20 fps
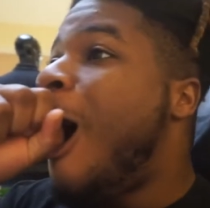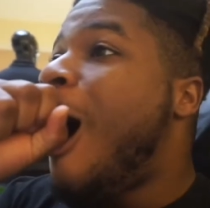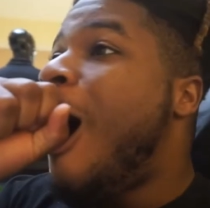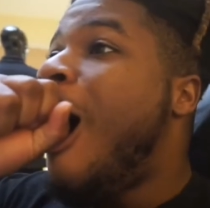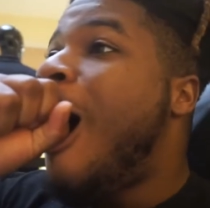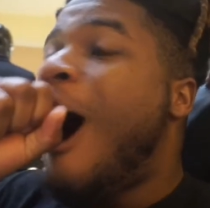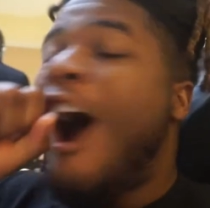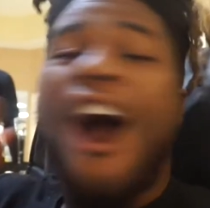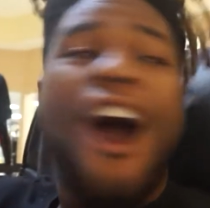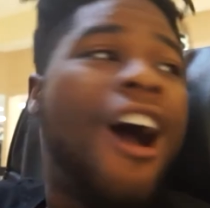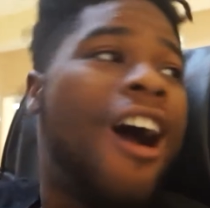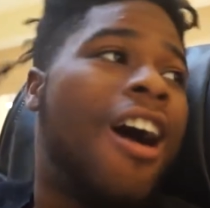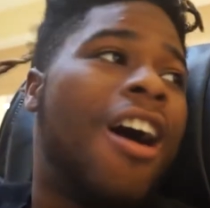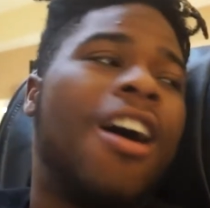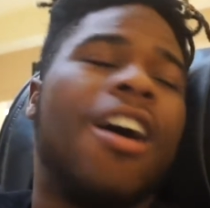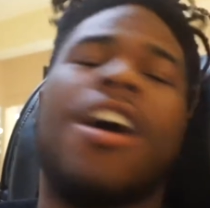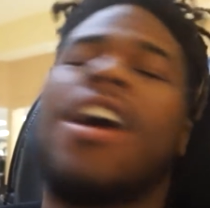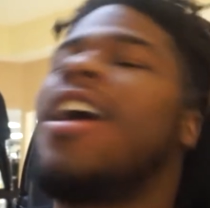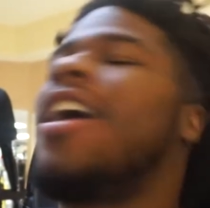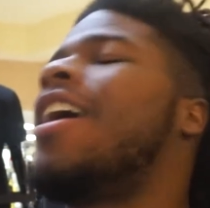
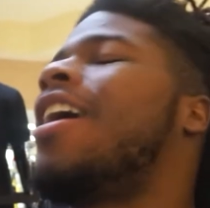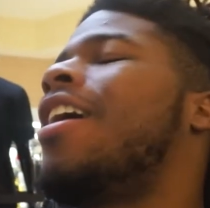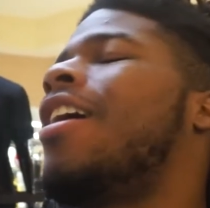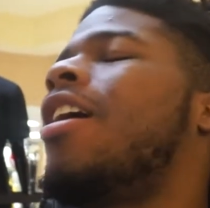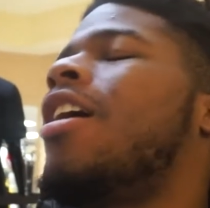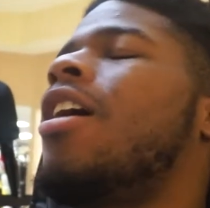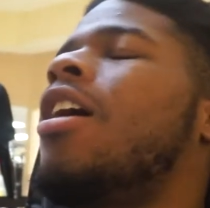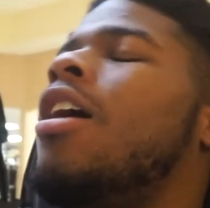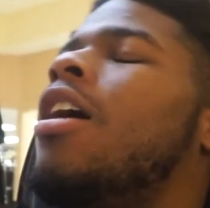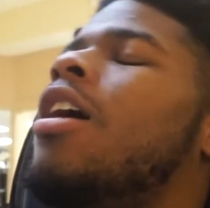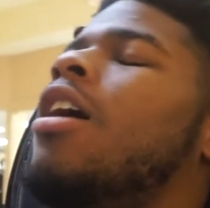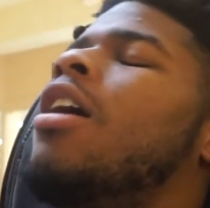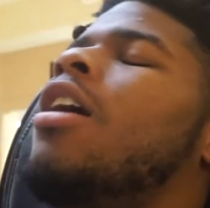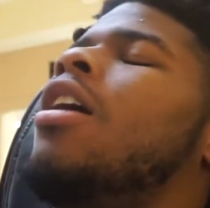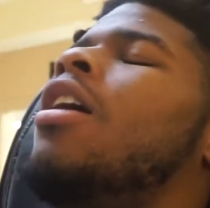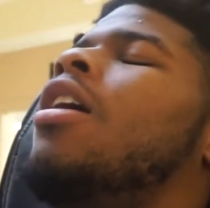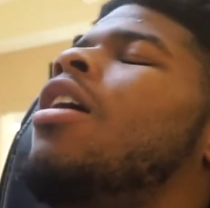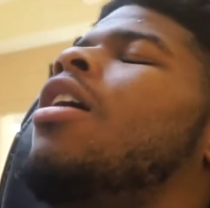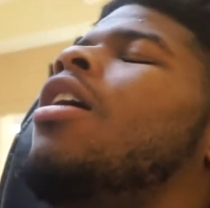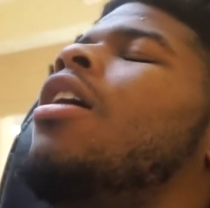
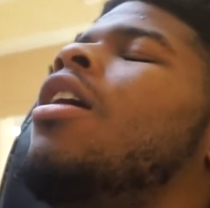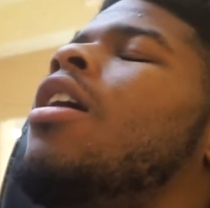Nothing is said.